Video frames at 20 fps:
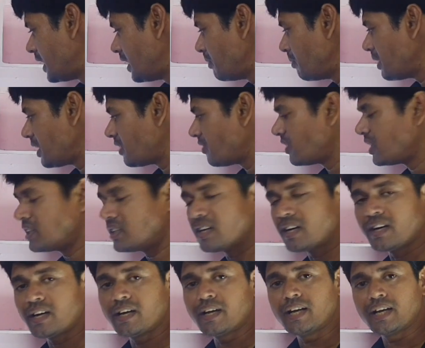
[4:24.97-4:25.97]
in between
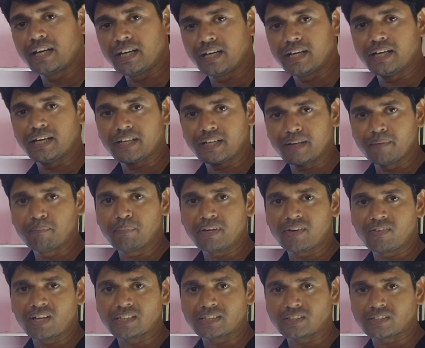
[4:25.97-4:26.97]
the
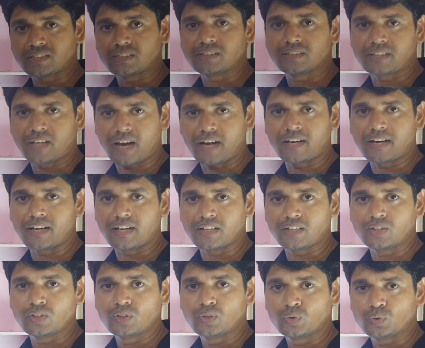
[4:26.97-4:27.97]
impervious
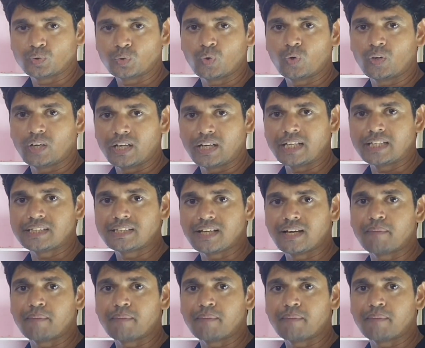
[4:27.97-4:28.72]
strata, so it